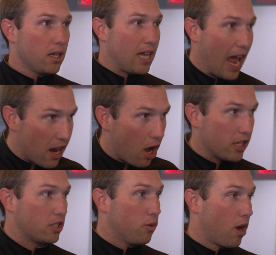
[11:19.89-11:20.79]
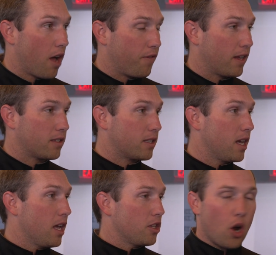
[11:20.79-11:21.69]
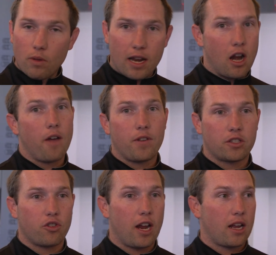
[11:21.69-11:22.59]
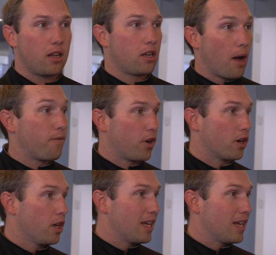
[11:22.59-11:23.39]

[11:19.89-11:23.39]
Chaos to an offense. Don't let an offense create comfort.